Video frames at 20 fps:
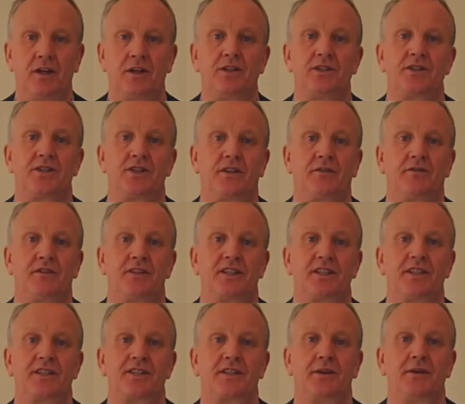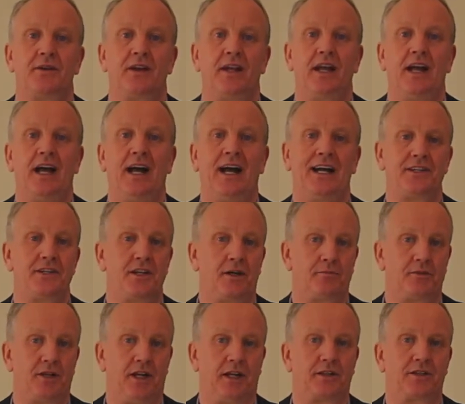surfaces and
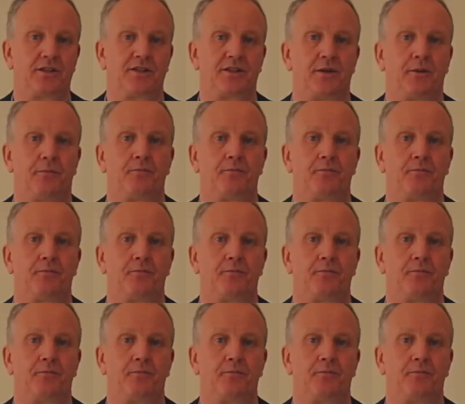objects.